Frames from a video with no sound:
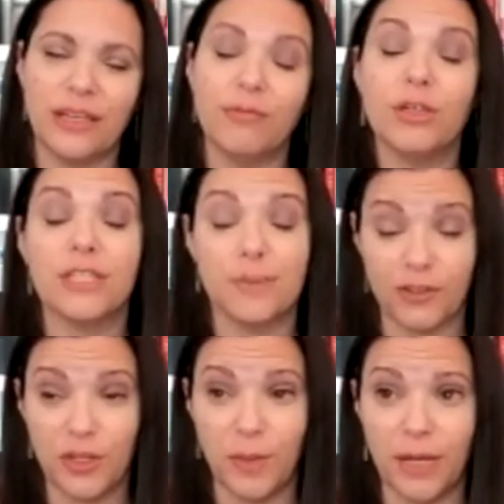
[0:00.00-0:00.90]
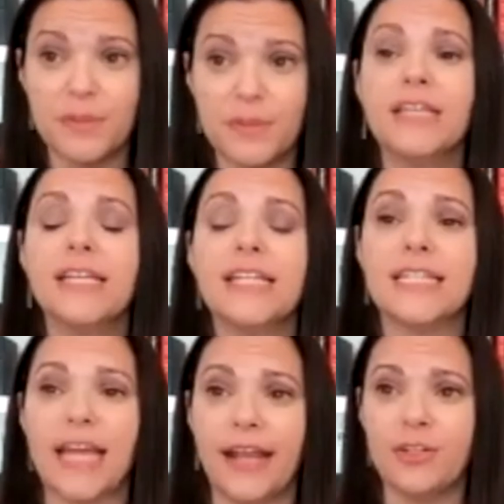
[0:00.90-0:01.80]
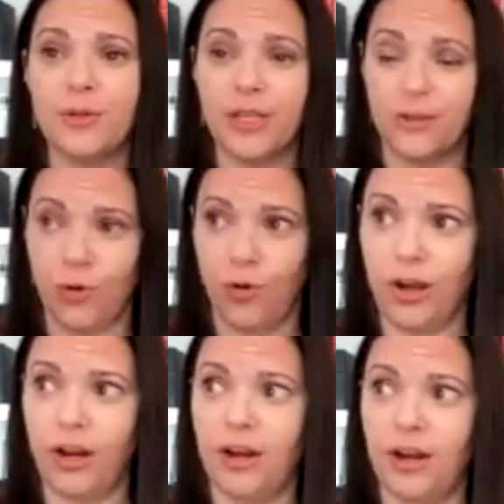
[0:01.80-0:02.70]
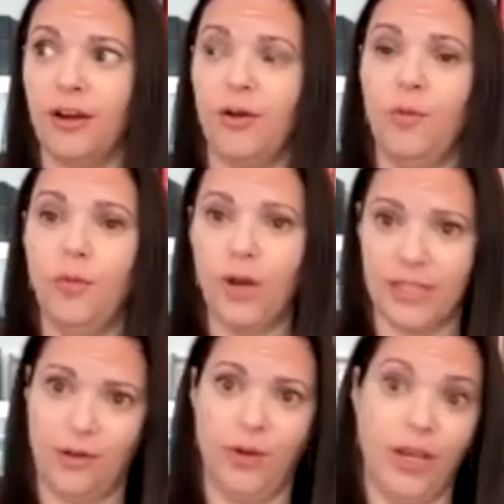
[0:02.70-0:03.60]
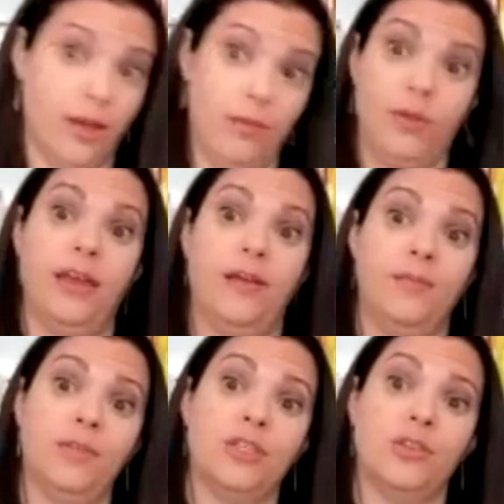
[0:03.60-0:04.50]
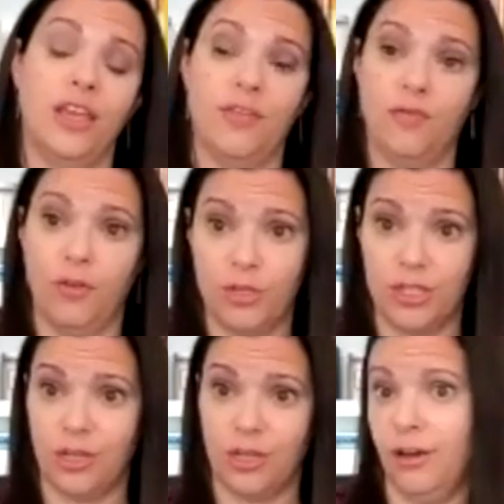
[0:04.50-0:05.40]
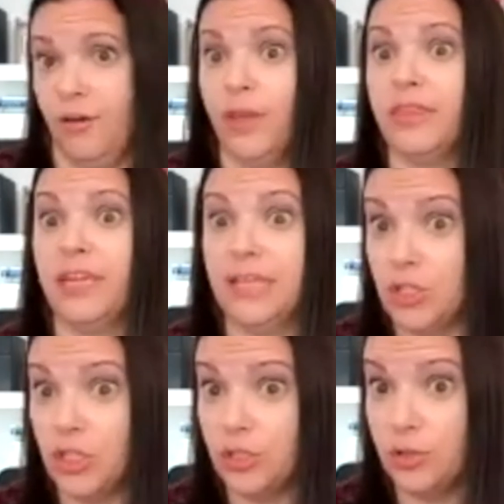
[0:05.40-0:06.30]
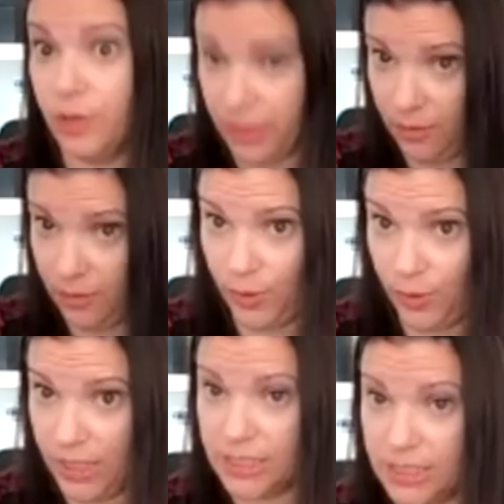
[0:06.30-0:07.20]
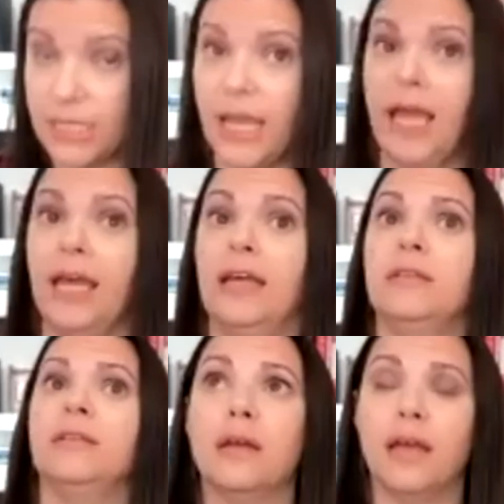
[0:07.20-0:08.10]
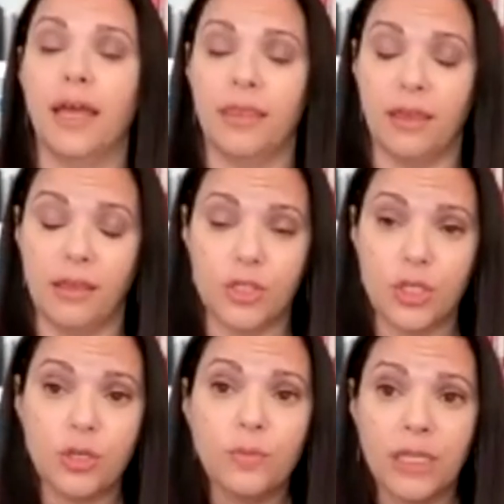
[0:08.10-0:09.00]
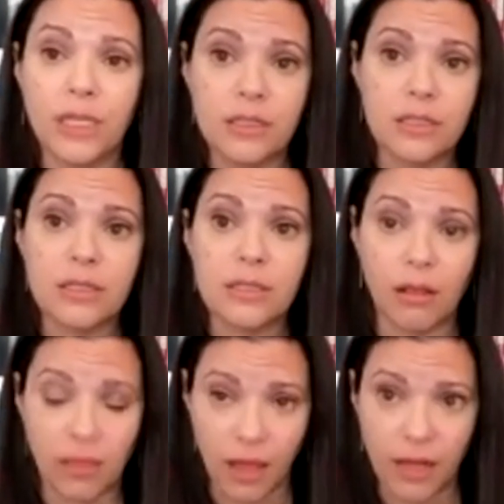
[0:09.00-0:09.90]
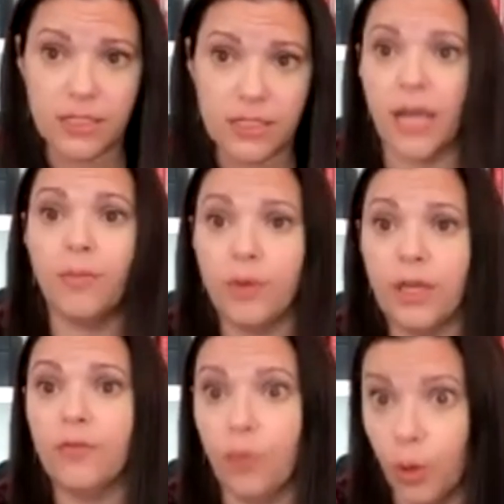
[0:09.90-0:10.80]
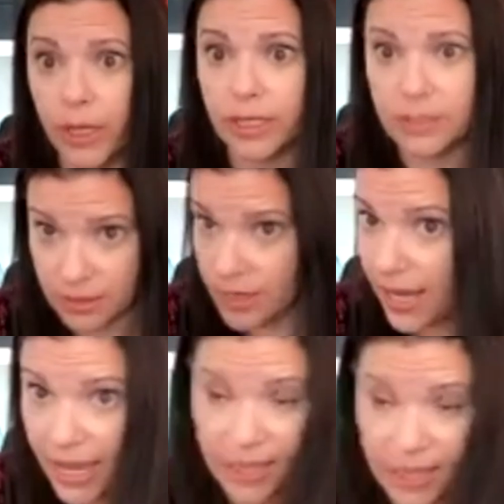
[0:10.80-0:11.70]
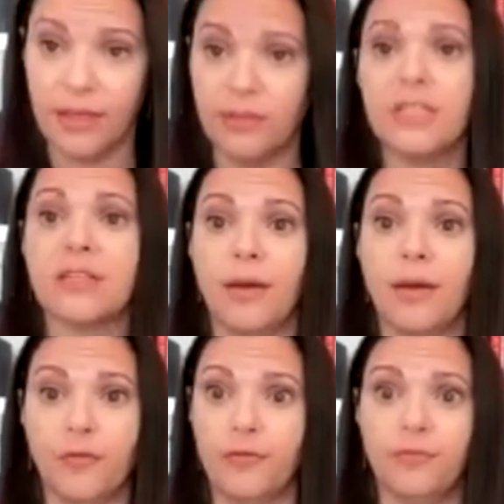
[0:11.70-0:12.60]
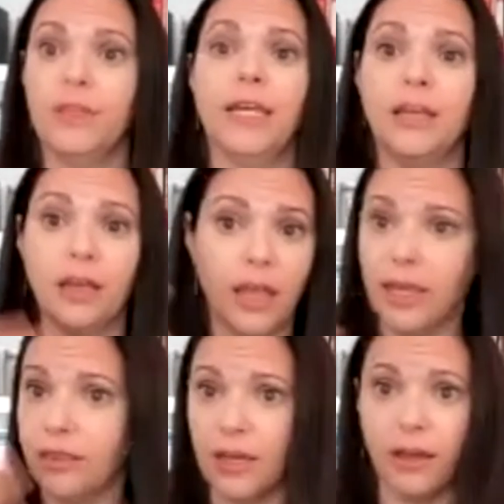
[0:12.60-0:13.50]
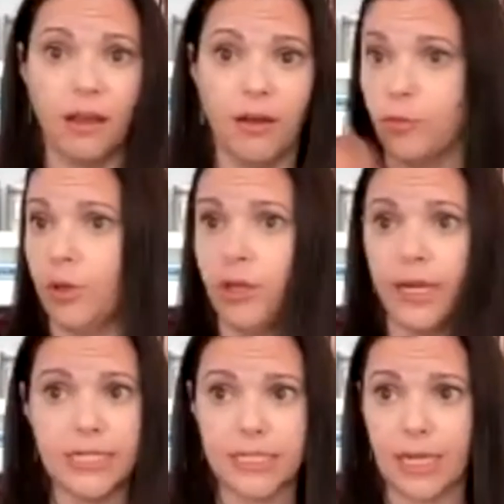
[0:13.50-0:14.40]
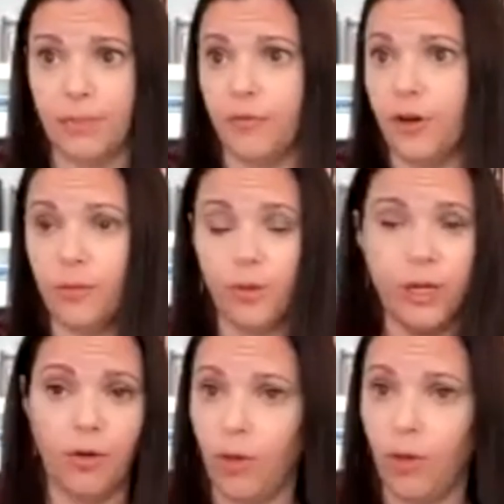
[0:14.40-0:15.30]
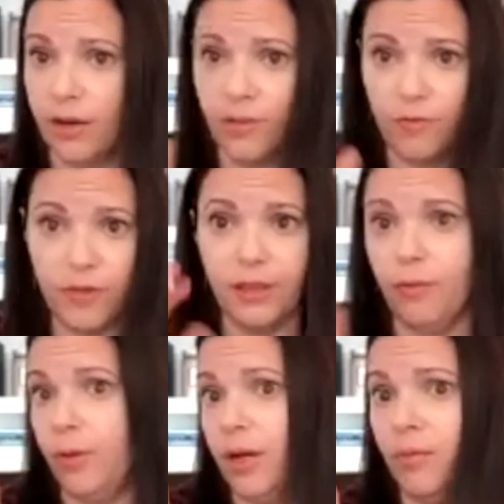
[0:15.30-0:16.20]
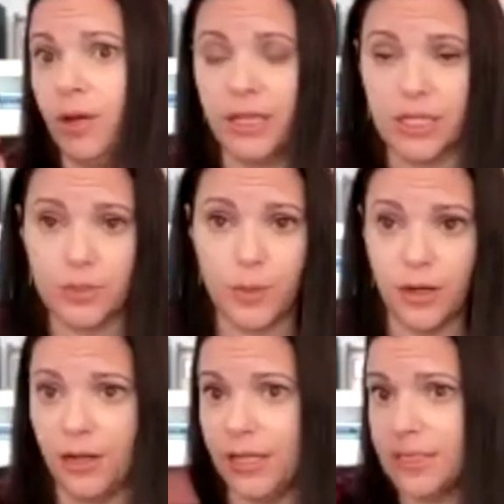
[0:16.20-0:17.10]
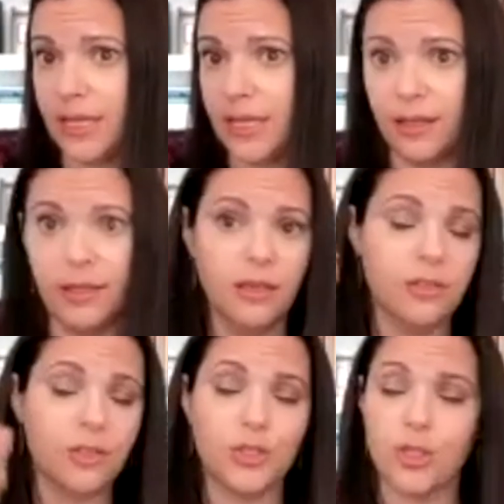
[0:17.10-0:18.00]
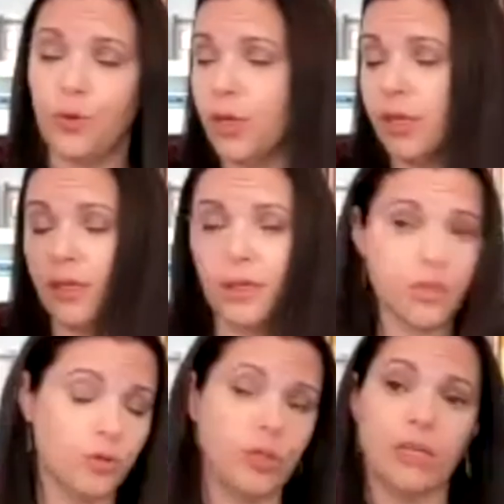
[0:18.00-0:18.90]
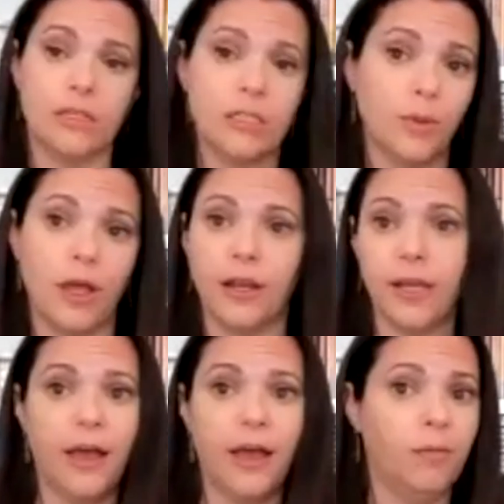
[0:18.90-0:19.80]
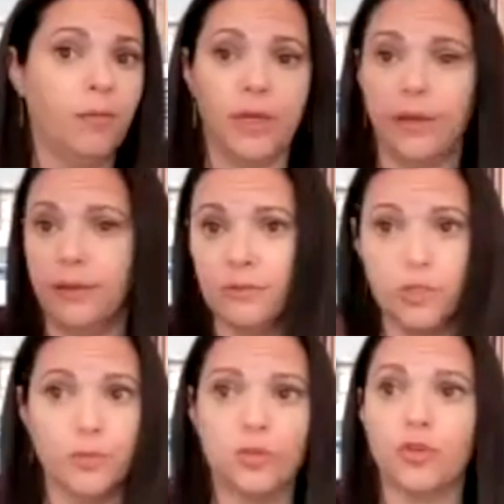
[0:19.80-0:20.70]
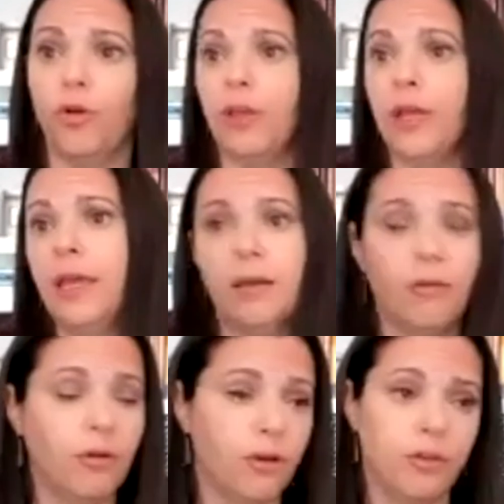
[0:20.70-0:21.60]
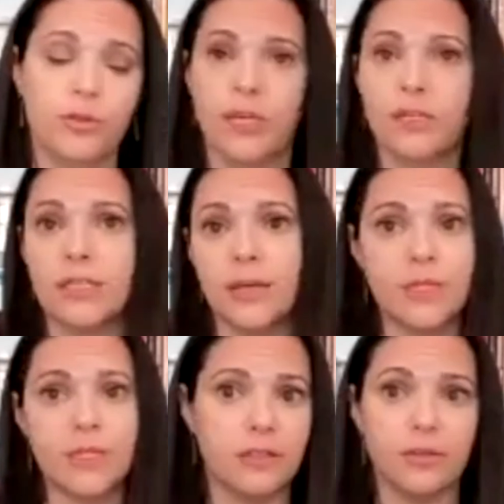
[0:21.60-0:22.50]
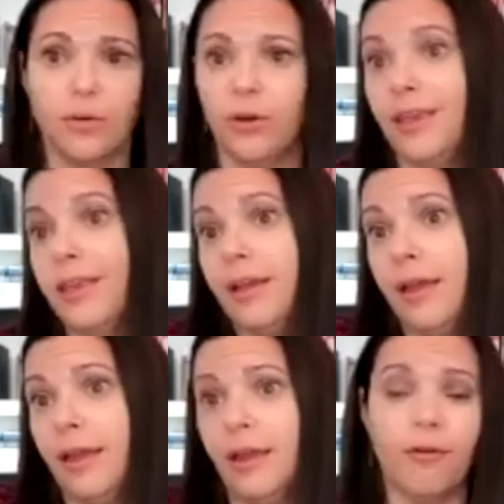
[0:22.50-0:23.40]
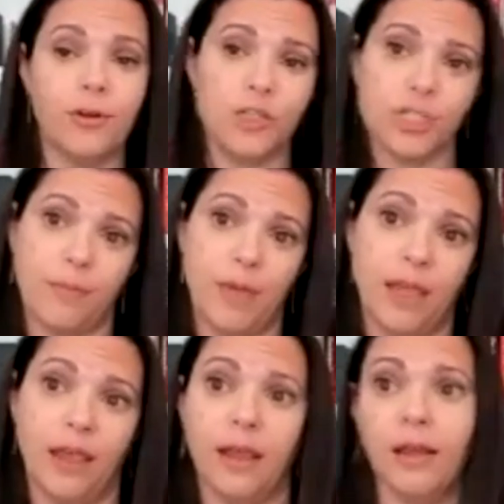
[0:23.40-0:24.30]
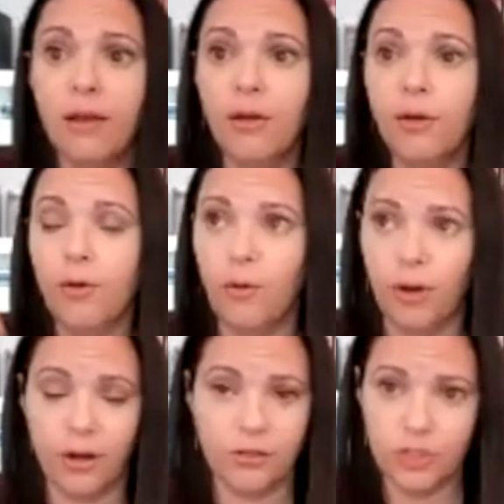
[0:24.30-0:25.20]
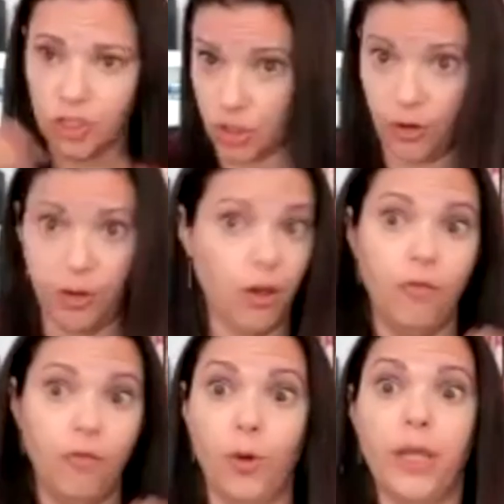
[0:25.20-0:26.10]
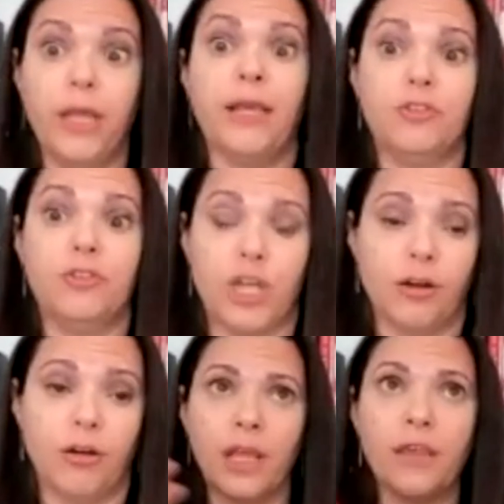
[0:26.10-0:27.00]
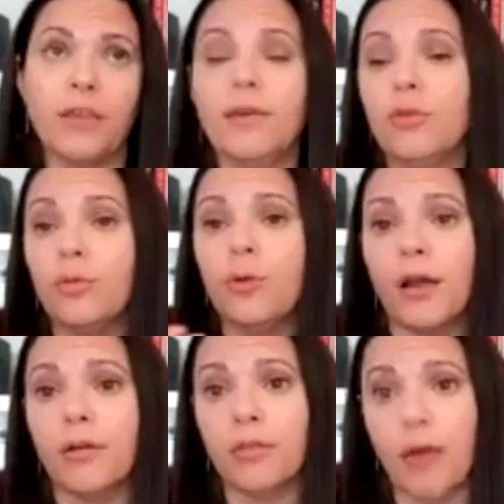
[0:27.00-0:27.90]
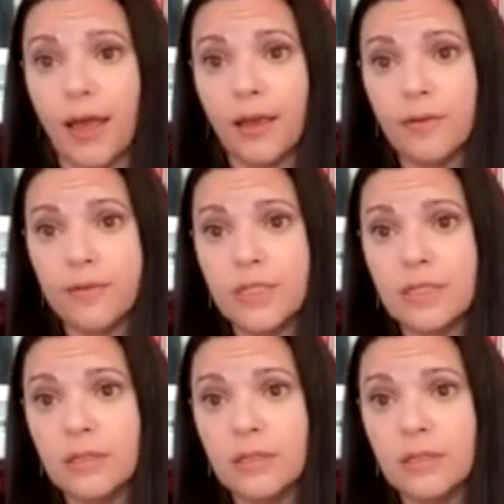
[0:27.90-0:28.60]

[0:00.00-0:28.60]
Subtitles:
well, especially moms, tend to ignore what's going on with them so they can focus on what they need to do in the moment. And I think as humans, a lot of the time we avoid anything discomfort, like anything uncomfortable, any discomfort. We don't want to feel it. We don't want to experience it. So we do things to block it out, be it doom scrolling or using a substance or eating or shopping or just avoiding in general. I think throughout our lives,